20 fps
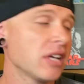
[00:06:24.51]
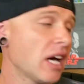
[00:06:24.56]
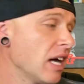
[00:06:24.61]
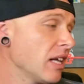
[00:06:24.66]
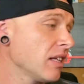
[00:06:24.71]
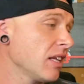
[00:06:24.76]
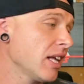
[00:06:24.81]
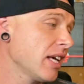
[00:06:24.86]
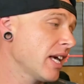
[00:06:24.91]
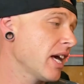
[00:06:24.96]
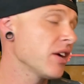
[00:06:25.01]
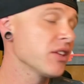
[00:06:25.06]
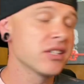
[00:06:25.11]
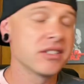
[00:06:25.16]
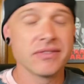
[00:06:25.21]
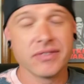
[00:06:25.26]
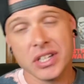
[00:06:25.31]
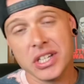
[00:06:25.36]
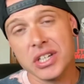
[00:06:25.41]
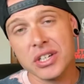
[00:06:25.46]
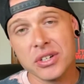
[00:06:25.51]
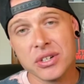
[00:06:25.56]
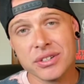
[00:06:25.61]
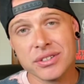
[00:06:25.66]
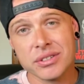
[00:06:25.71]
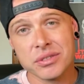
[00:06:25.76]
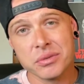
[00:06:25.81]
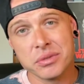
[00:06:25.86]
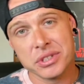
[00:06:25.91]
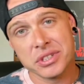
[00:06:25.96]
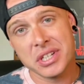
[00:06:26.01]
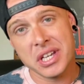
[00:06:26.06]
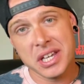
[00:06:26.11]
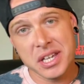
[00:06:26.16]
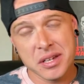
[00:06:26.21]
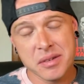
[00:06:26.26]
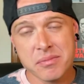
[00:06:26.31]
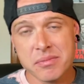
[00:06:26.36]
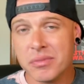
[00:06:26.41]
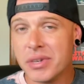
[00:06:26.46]
I like how the video was
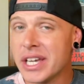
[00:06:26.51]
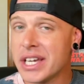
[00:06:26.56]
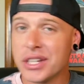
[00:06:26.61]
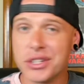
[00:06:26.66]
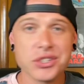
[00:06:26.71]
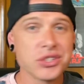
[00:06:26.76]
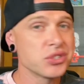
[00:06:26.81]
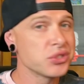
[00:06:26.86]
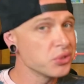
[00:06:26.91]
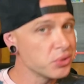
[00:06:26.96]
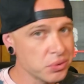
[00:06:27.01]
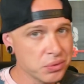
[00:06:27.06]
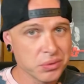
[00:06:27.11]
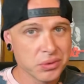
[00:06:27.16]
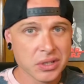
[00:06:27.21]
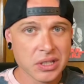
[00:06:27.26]
him in a suit